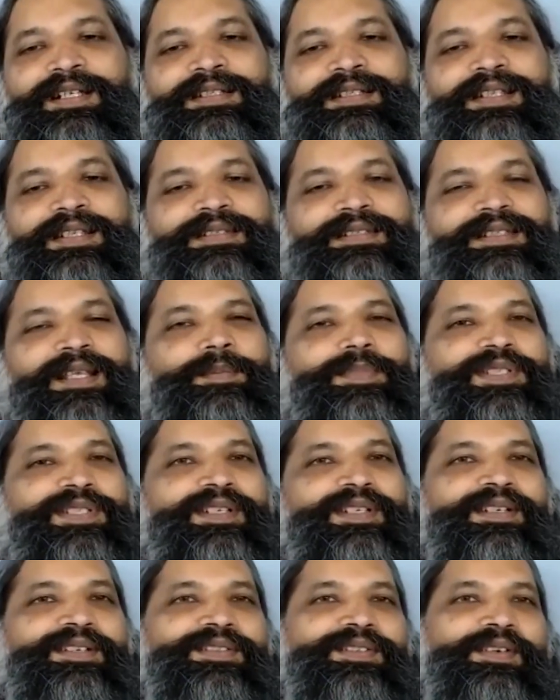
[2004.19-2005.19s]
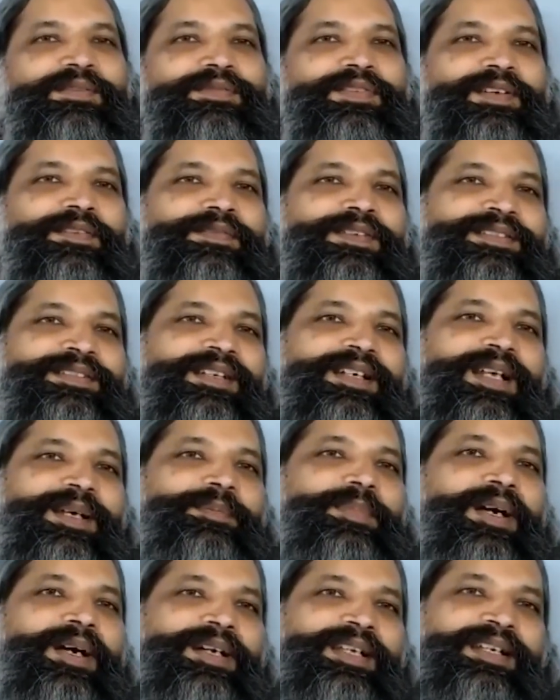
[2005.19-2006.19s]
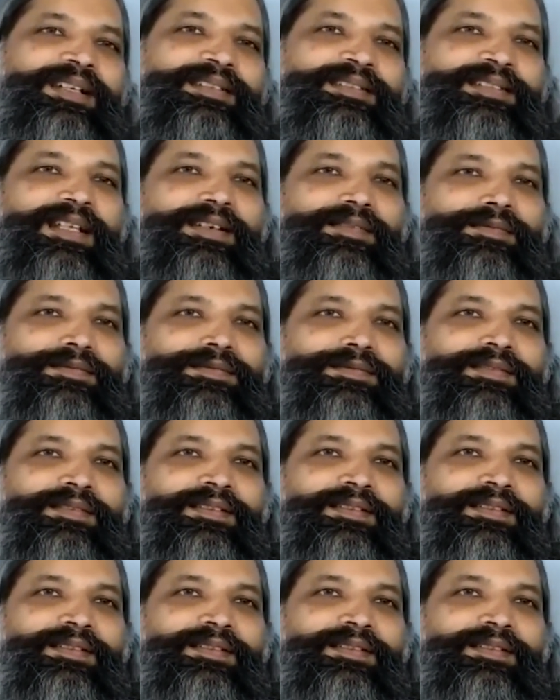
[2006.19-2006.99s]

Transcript: the substance of your physical body itself.